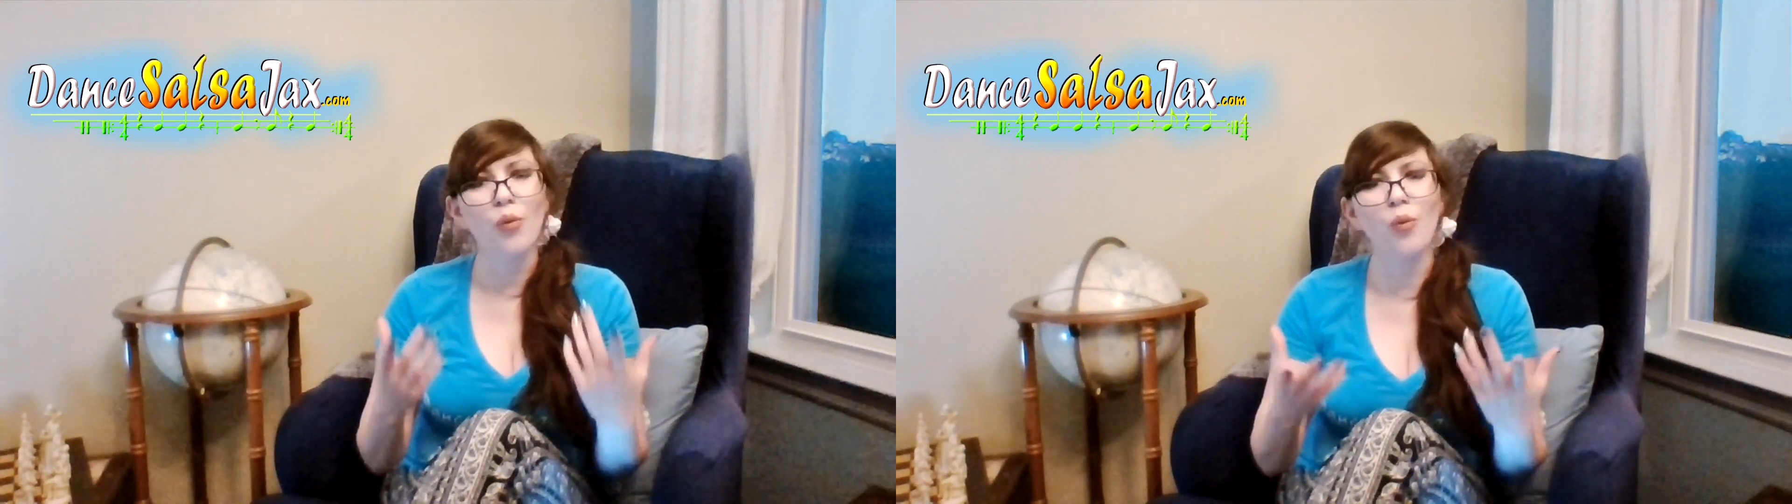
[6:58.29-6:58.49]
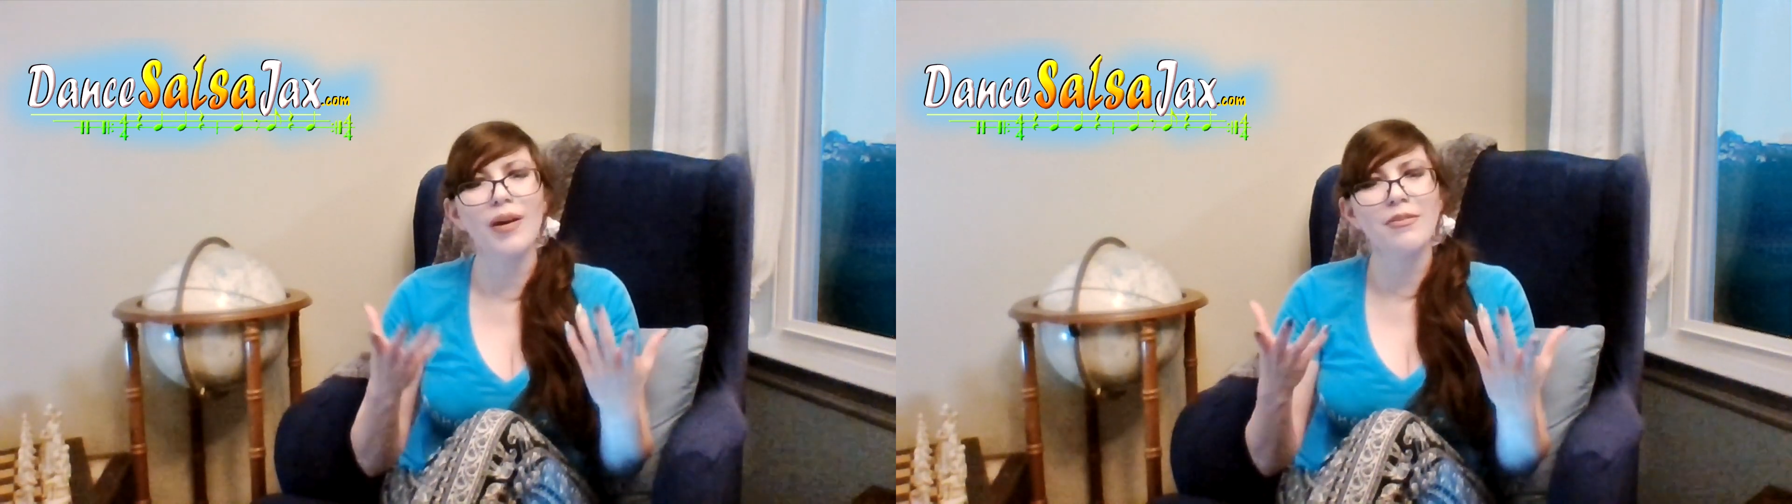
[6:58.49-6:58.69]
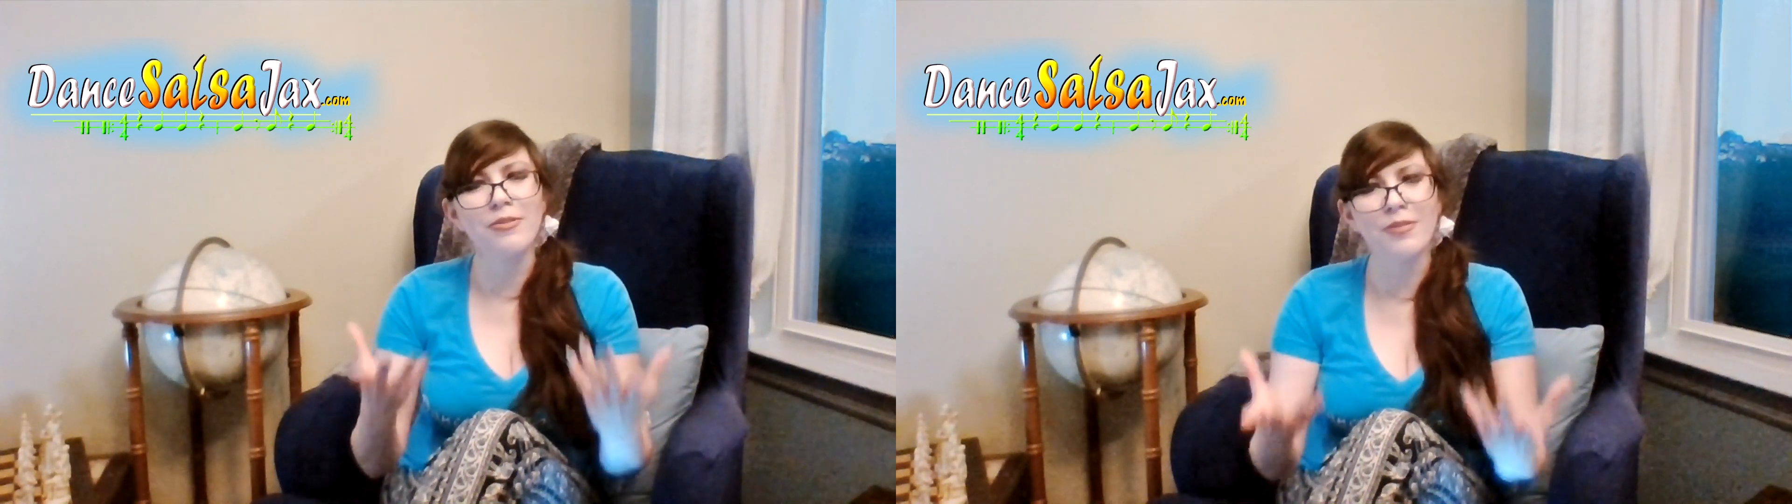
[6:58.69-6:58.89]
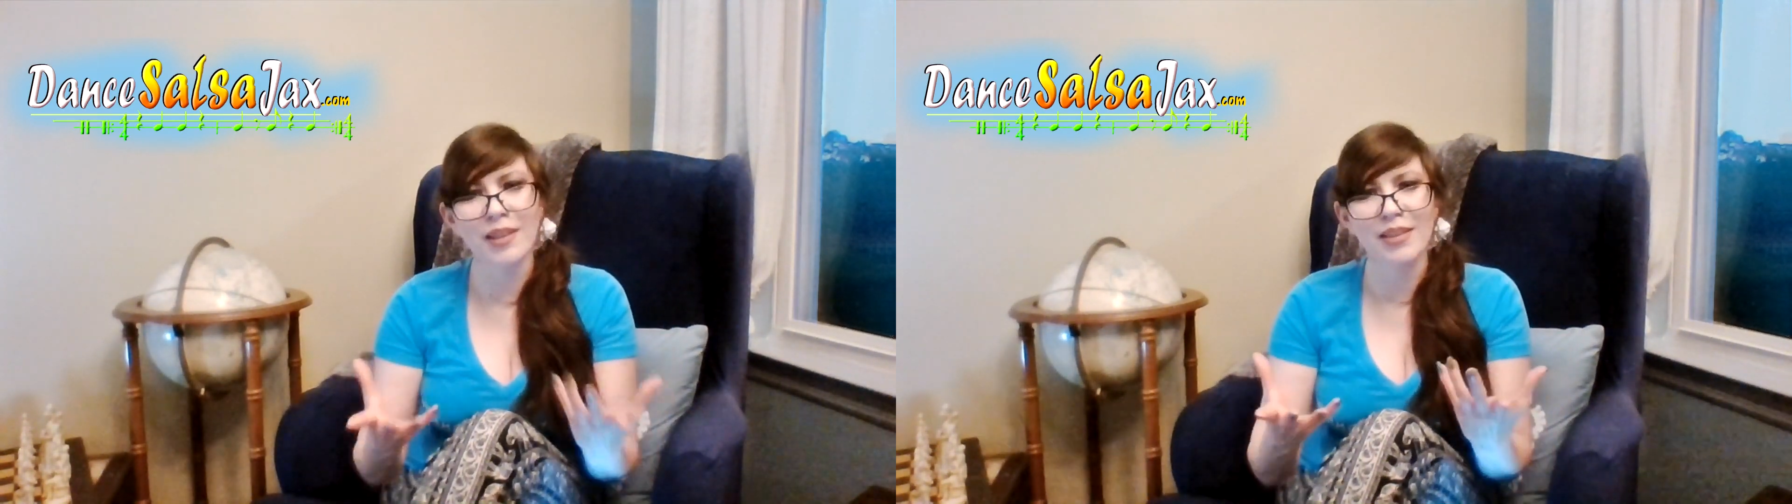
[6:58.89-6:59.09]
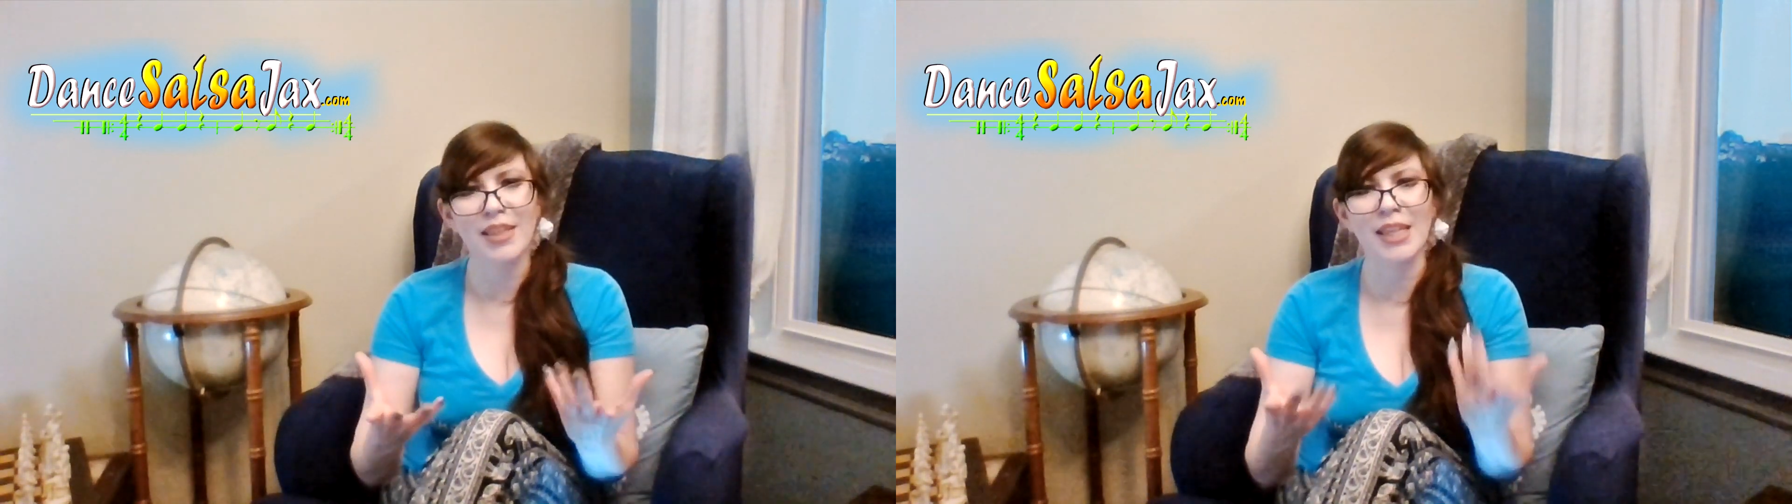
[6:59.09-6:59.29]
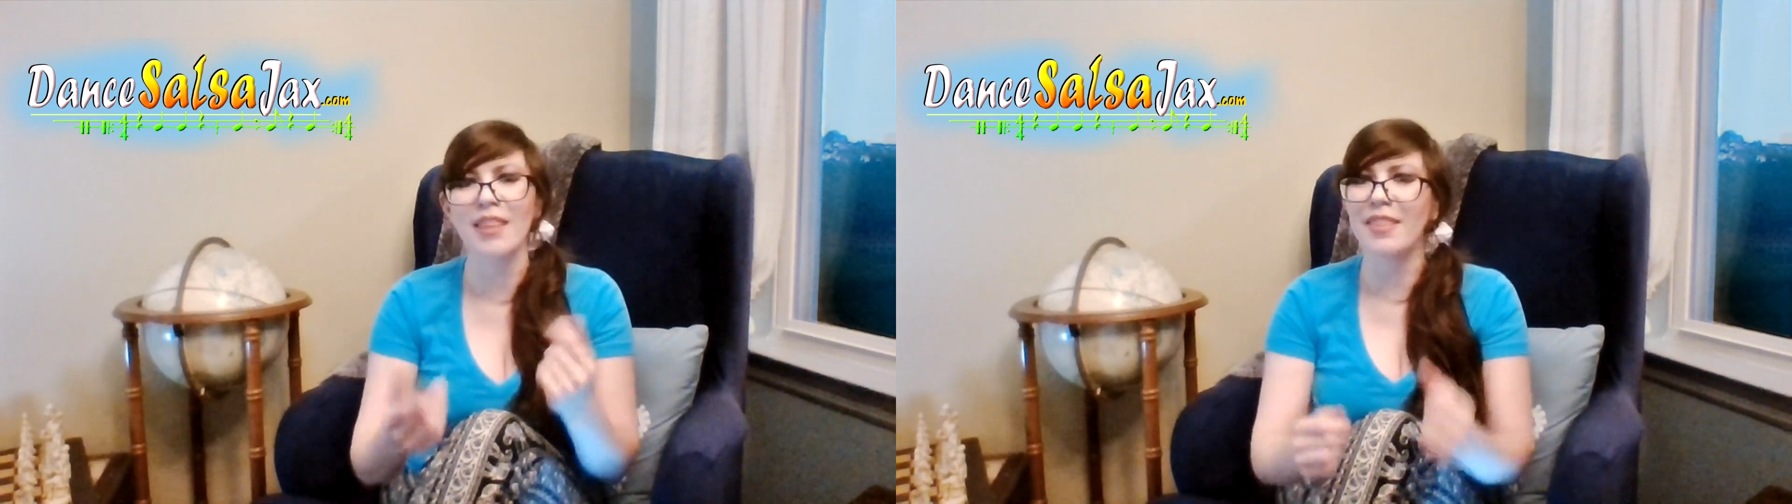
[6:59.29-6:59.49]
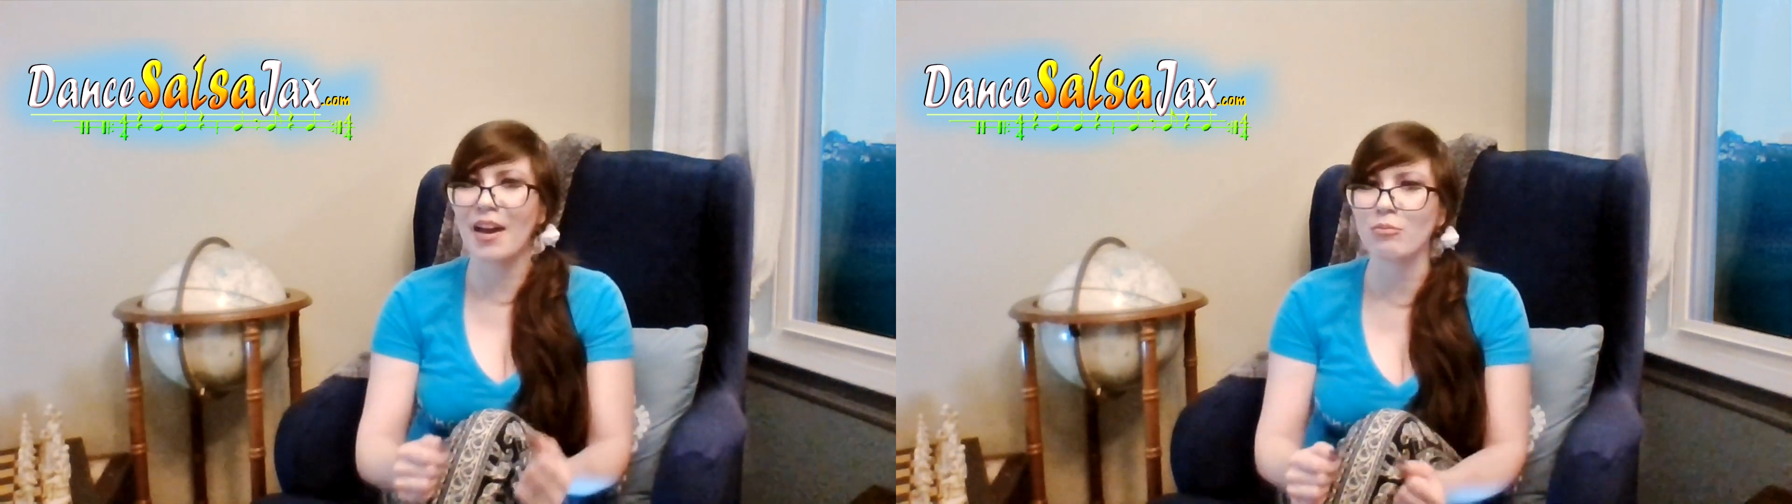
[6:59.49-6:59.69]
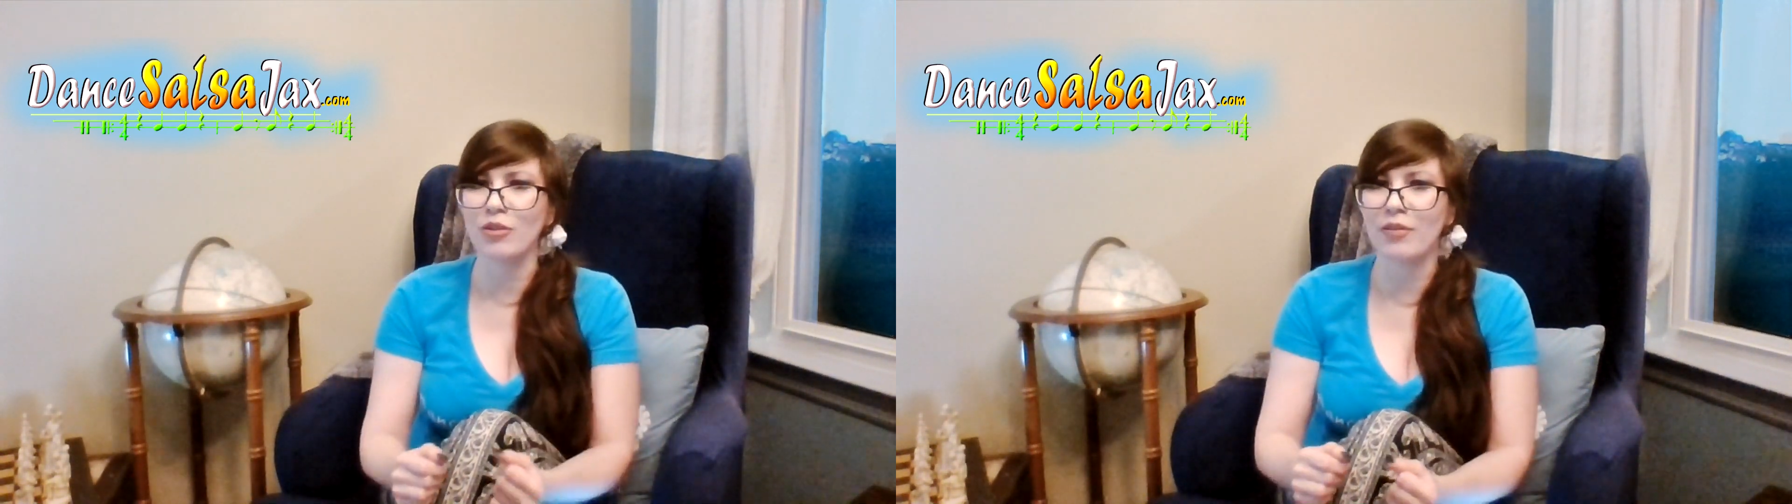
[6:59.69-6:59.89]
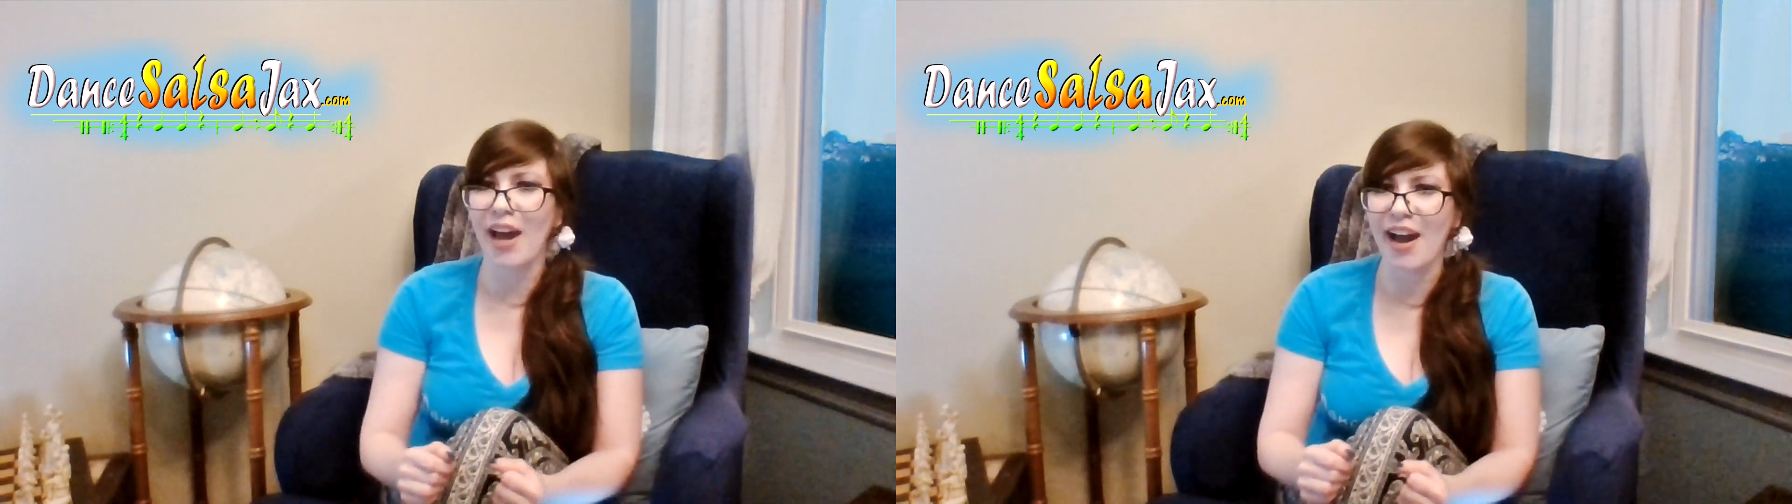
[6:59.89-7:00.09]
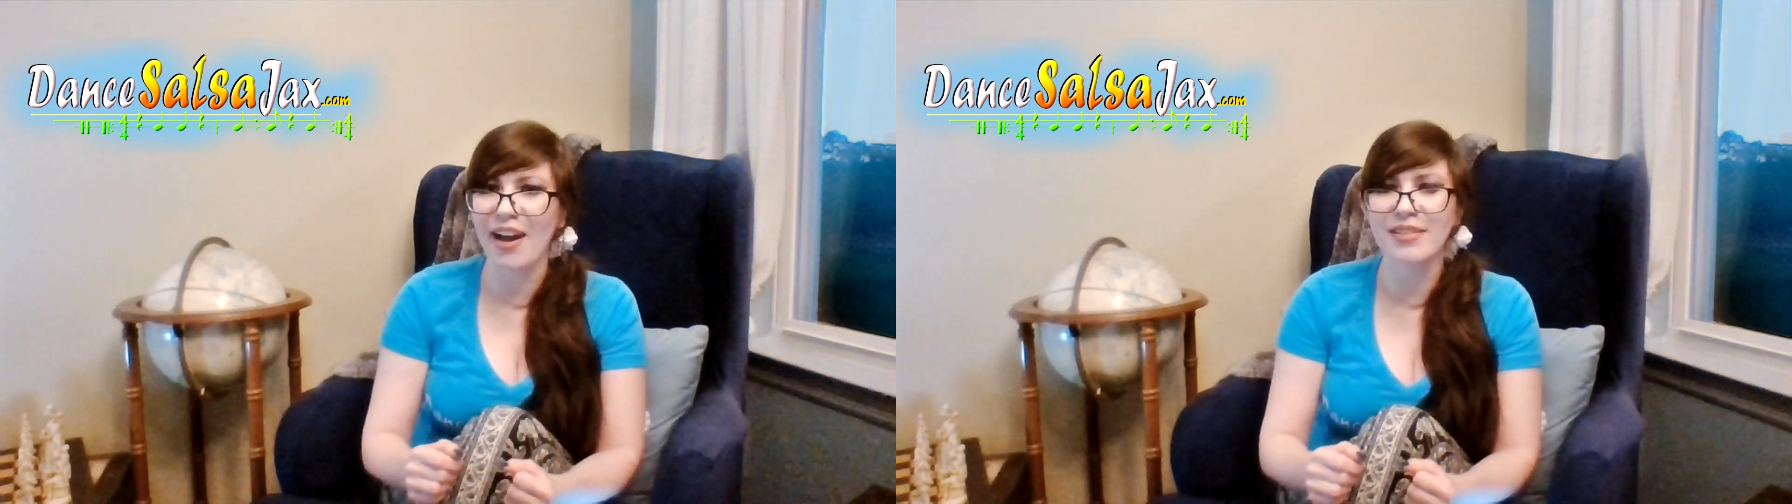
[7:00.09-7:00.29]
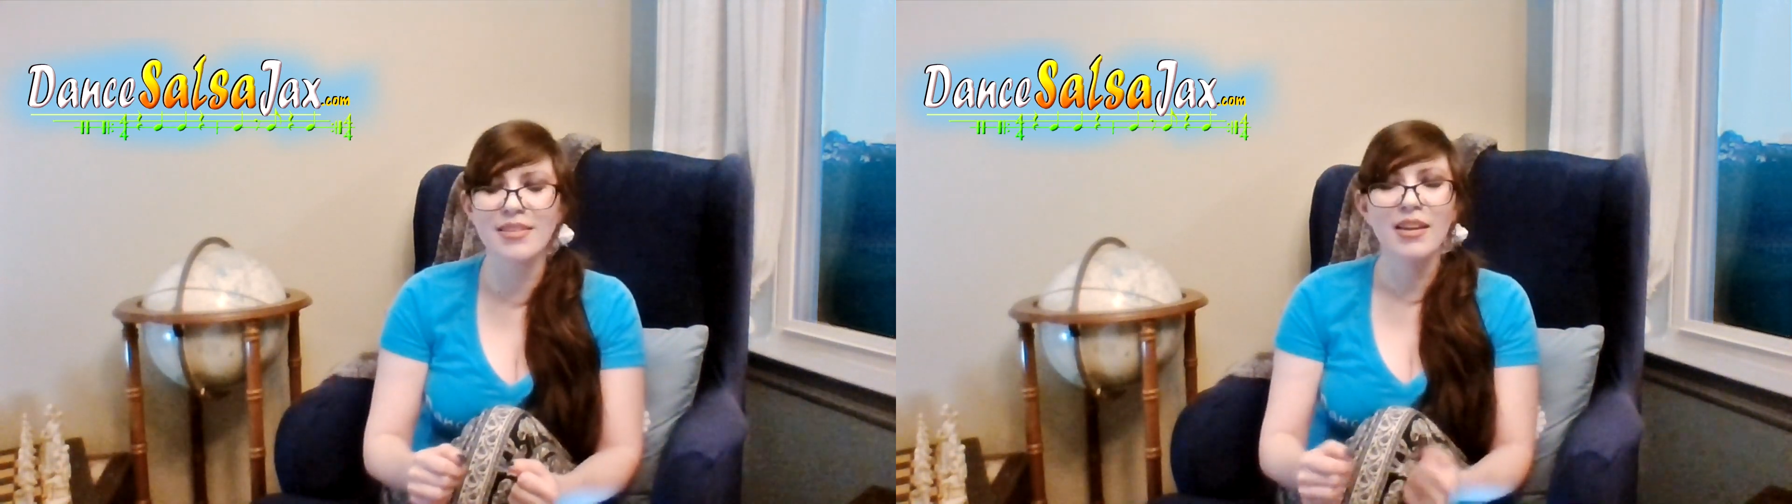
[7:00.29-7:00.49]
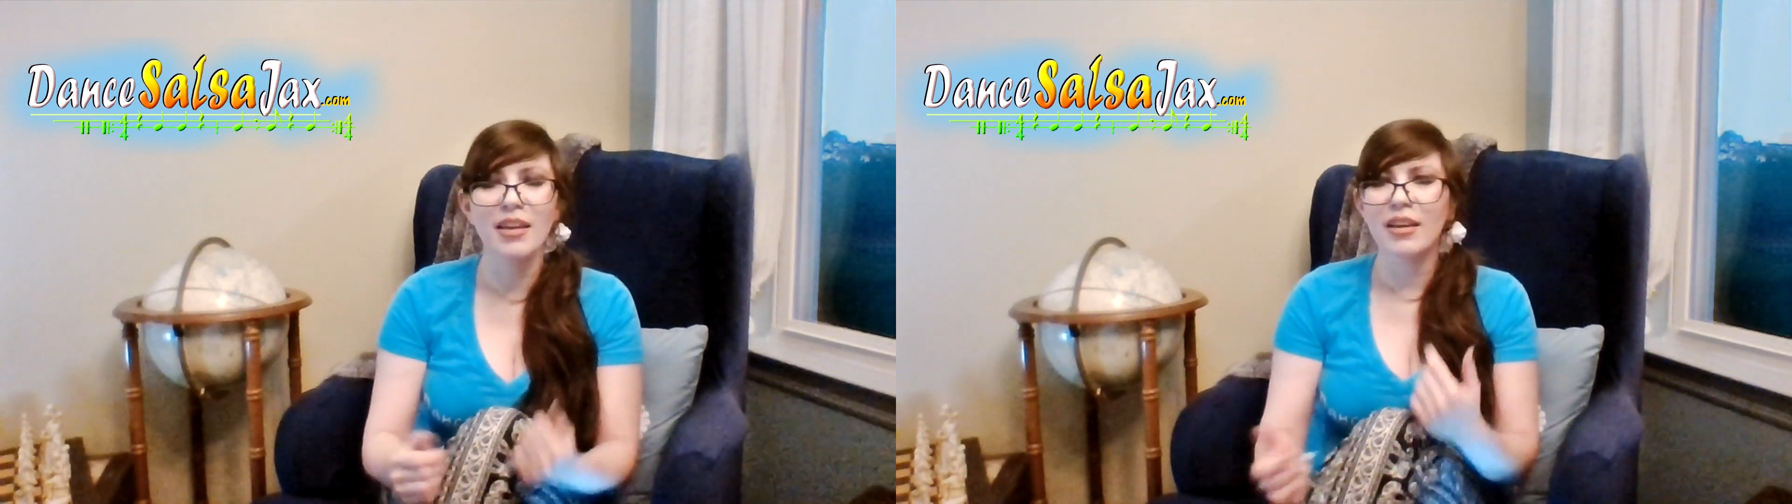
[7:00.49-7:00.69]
what feeling that move has.